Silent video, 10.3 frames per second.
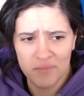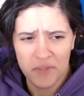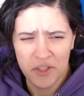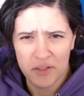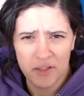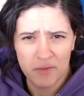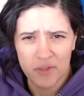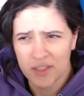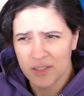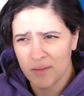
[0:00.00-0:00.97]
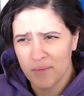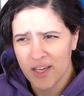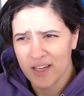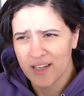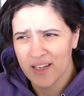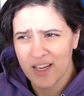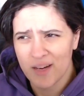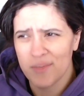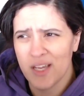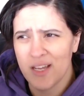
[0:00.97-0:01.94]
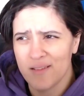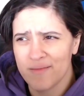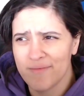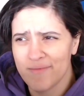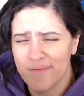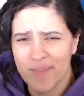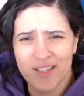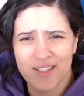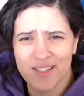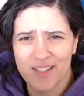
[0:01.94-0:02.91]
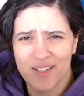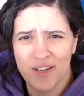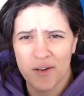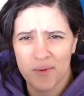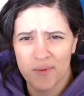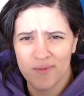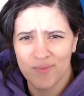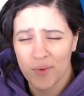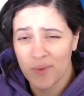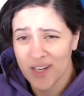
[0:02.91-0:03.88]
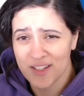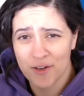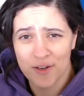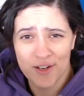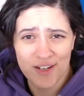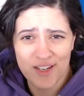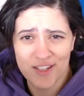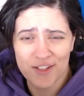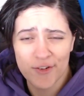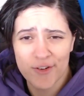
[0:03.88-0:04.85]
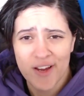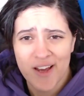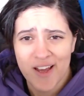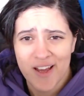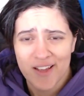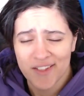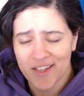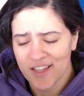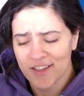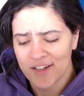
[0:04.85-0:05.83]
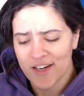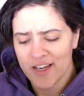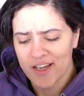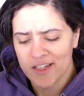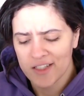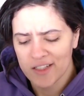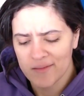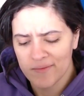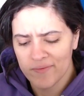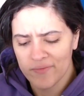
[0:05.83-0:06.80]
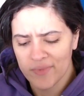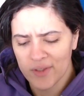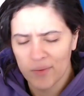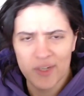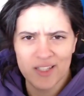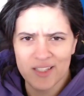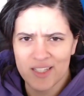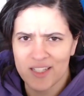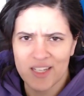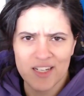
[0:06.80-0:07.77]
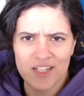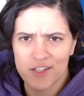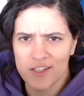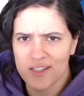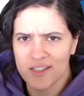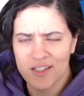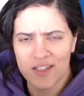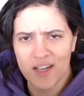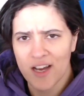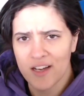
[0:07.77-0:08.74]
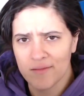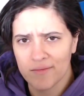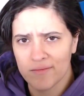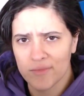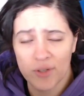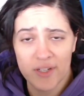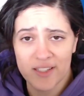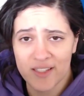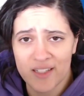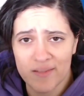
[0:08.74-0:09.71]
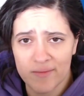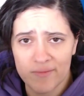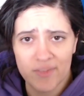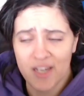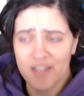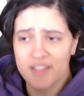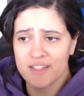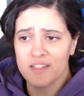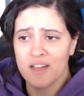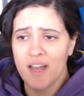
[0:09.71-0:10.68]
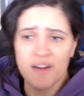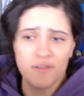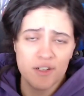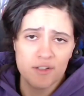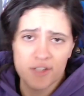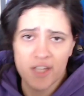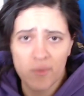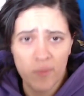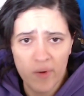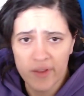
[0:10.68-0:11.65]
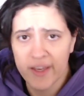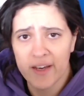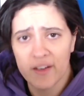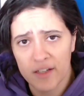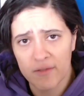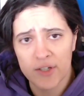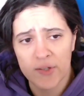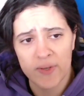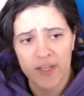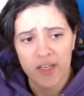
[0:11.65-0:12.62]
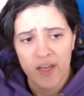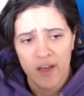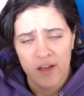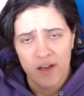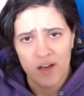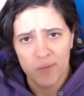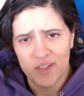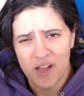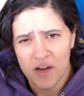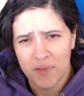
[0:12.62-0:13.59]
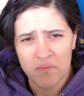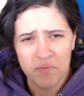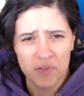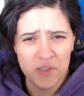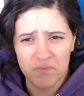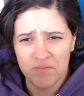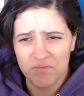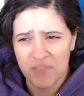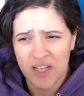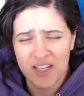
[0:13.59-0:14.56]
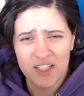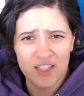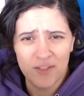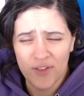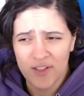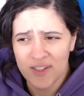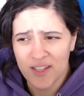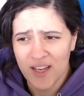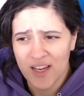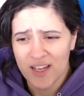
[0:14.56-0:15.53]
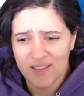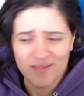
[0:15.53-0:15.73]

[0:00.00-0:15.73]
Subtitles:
clearly wanted to make a game that mix, Western and Eastern together, and the way that they did it just did not translate. It doesn't I don't understand what the hell they were doing. A lot of people, it just feels like